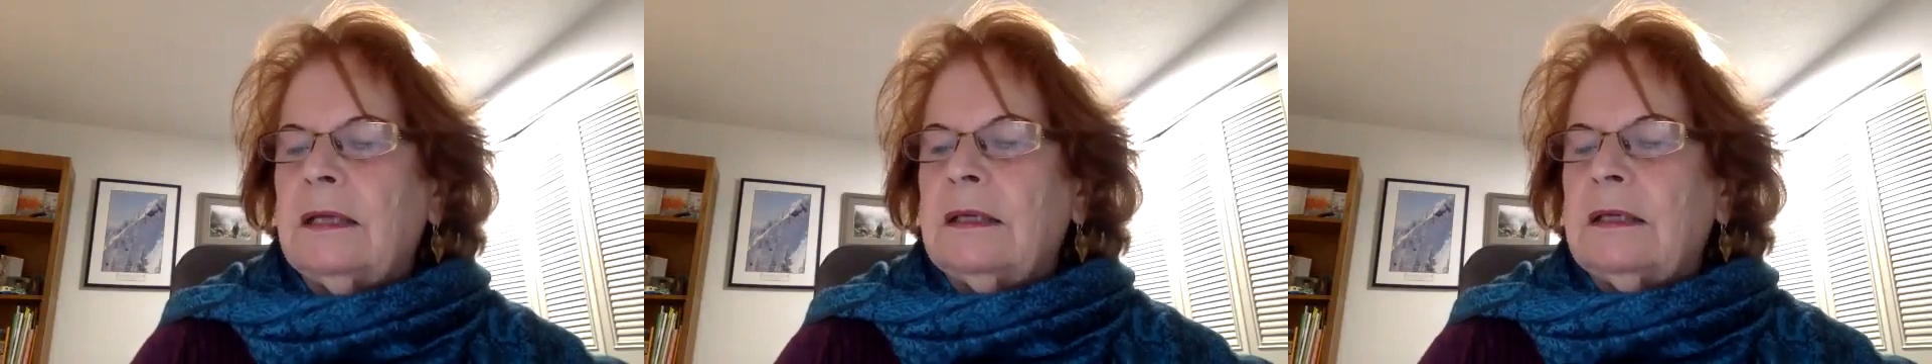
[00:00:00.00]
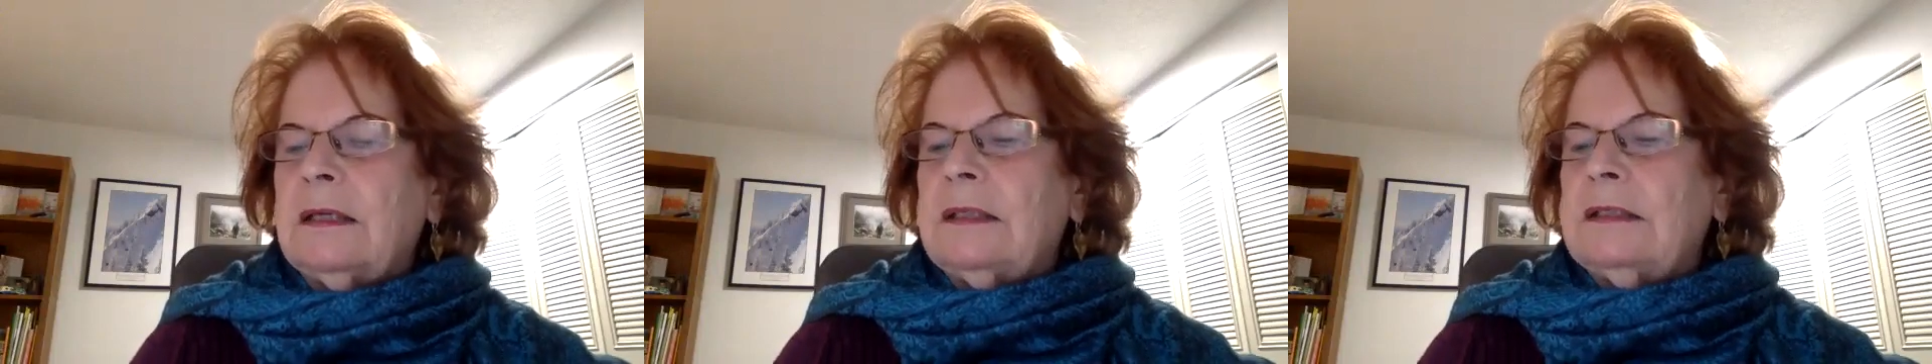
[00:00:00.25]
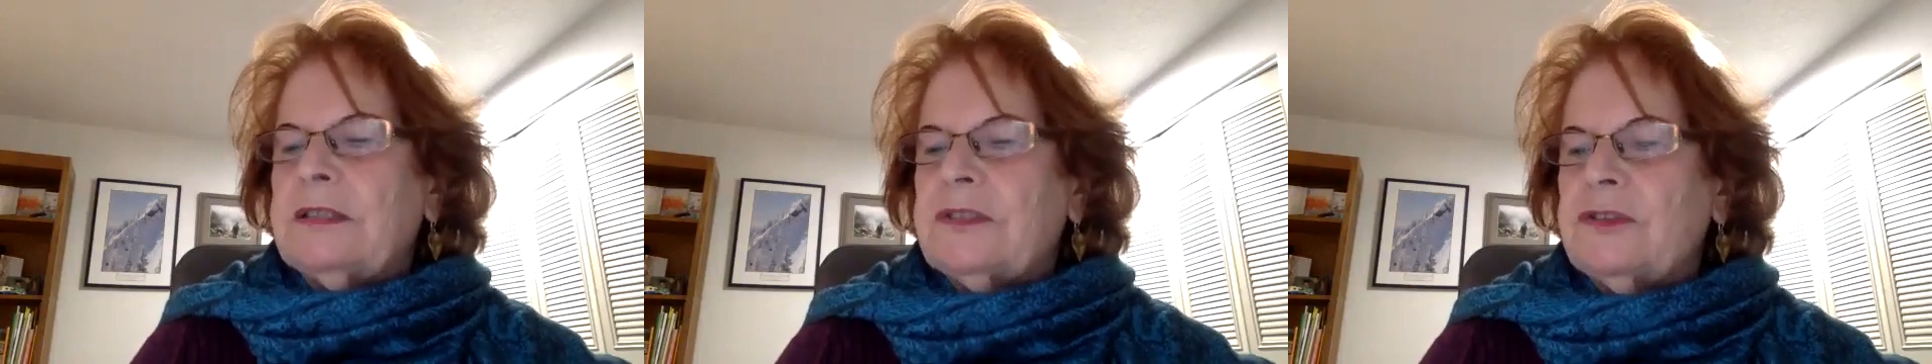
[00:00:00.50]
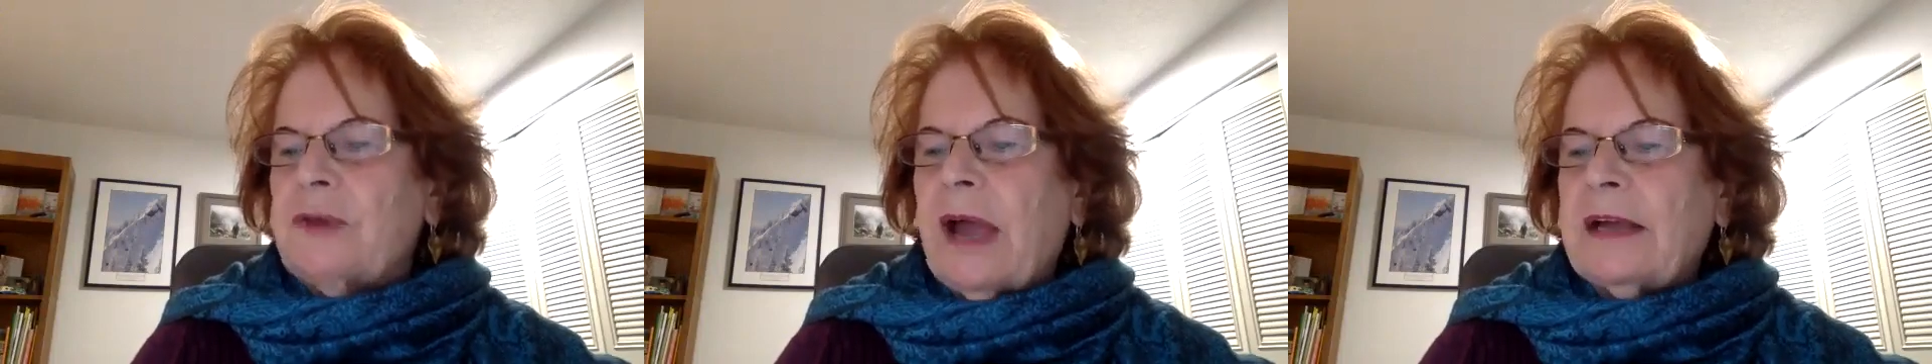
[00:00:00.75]

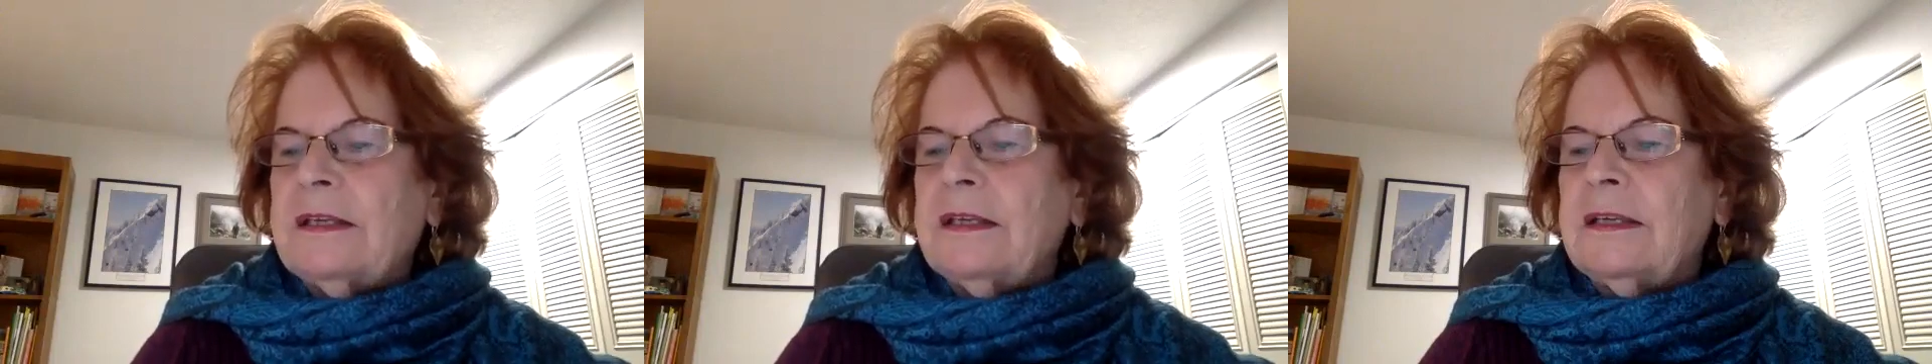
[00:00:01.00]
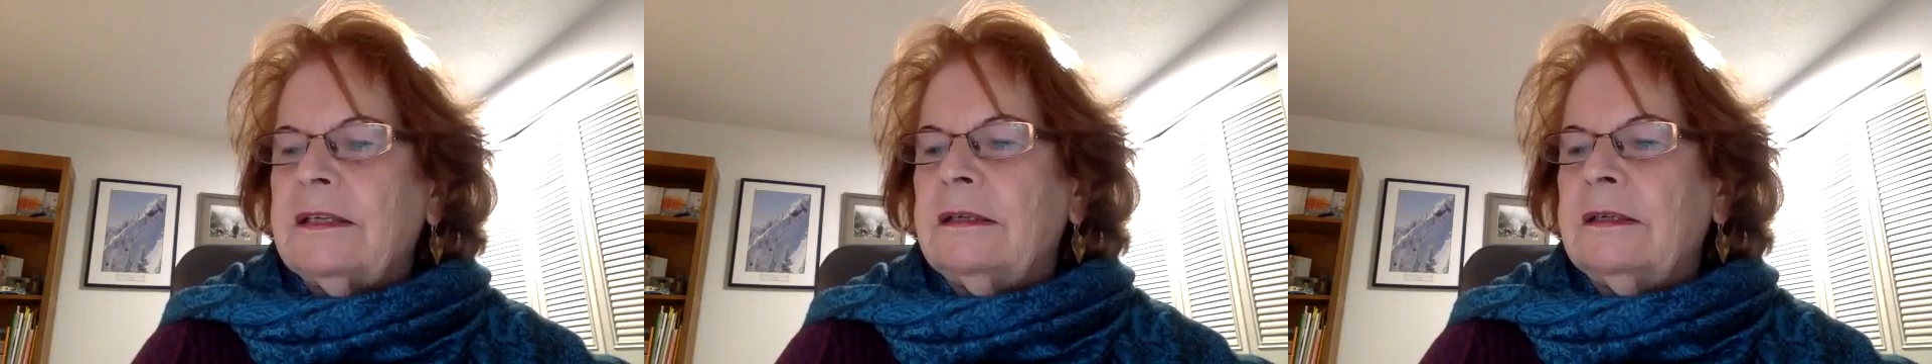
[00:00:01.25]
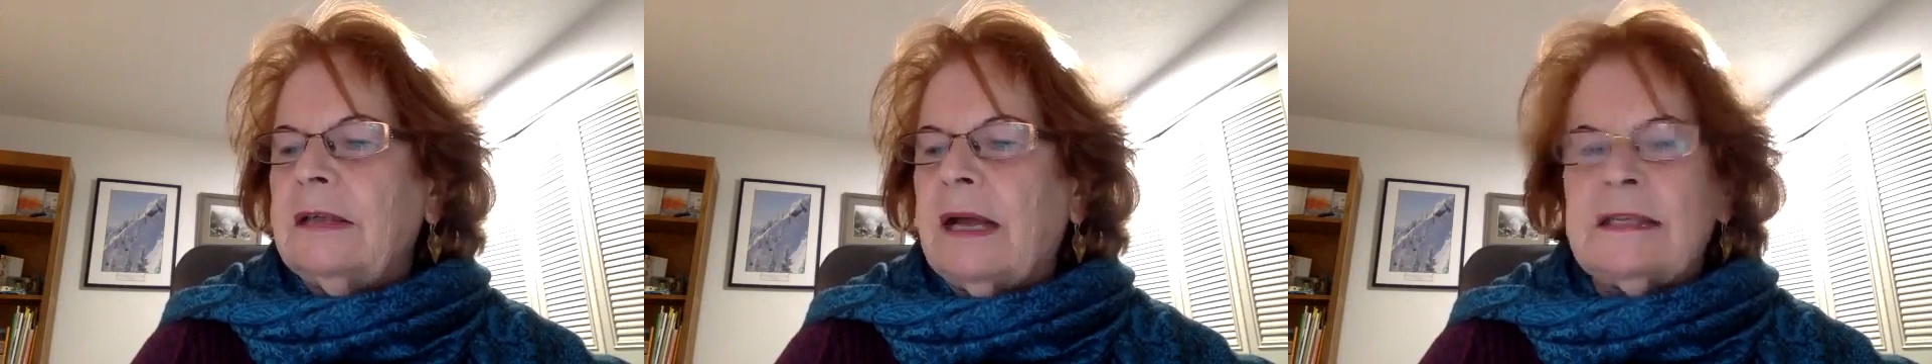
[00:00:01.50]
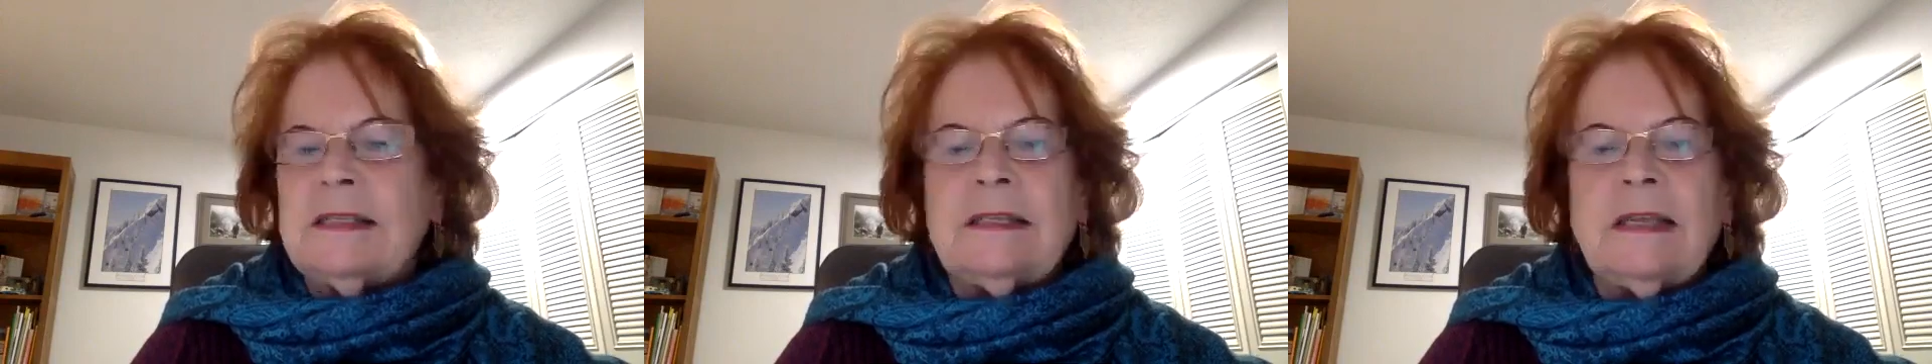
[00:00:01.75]
Distracted, I
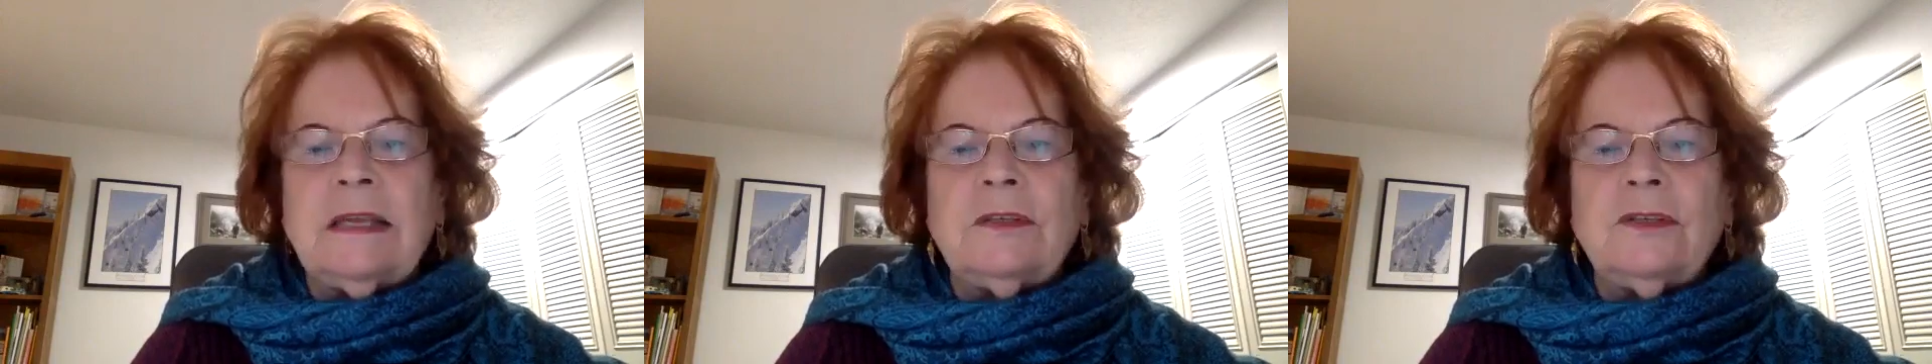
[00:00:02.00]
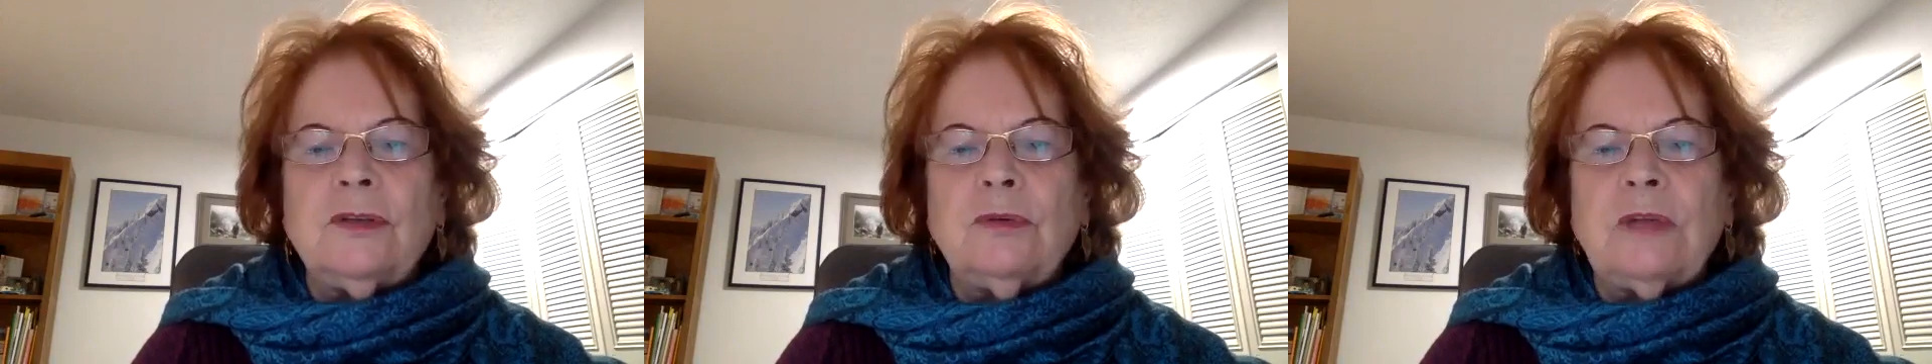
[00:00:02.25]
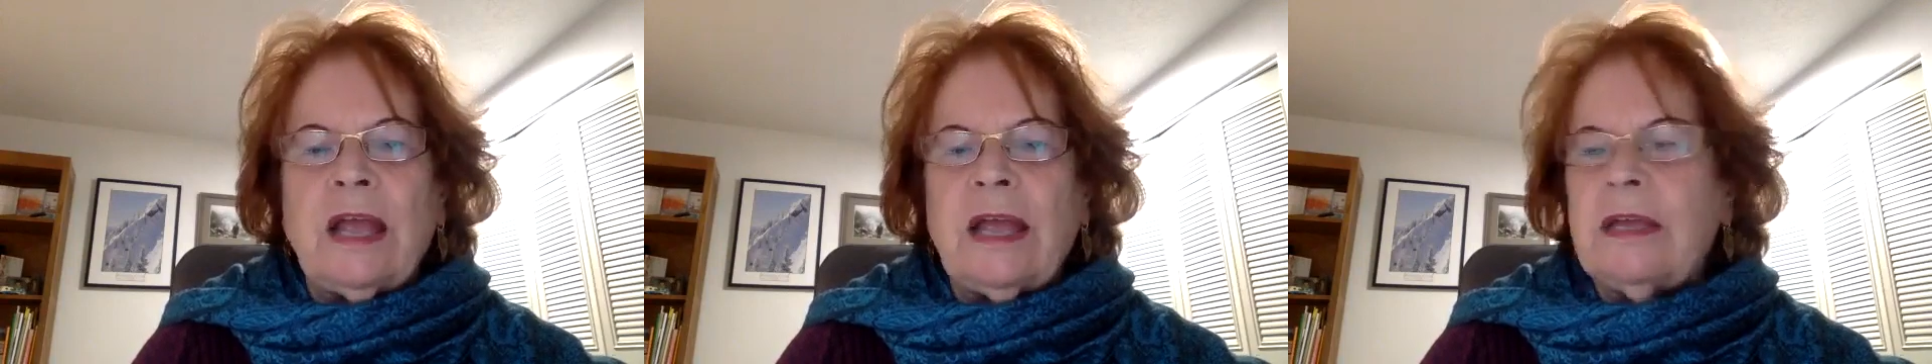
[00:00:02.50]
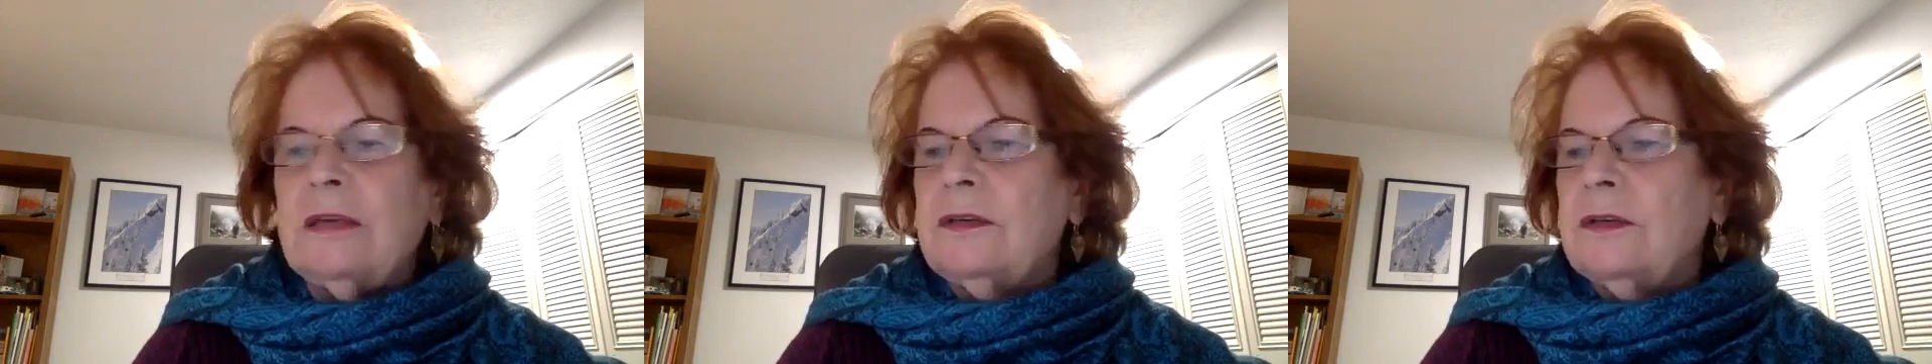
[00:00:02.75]
see too
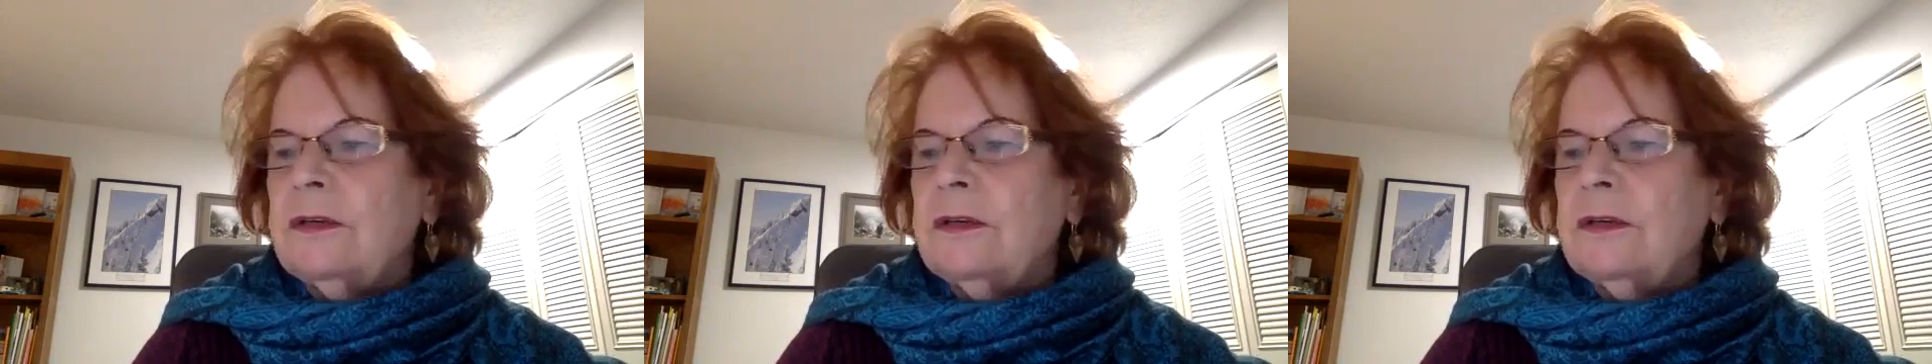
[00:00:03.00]
late